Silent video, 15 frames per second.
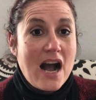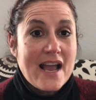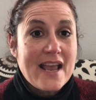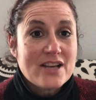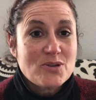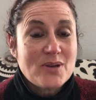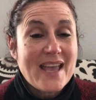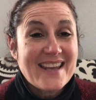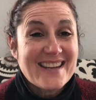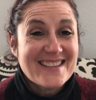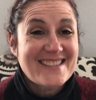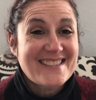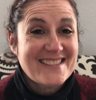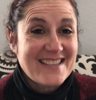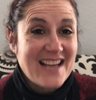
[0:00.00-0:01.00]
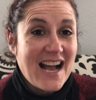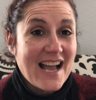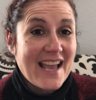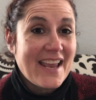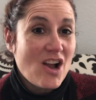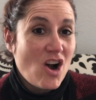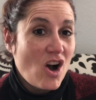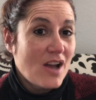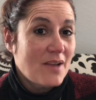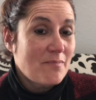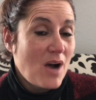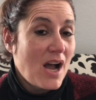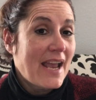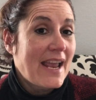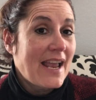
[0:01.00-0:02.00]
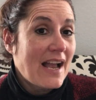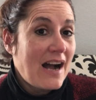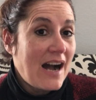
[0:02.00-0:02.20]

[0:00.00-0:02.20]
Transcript: I actually had a sty on my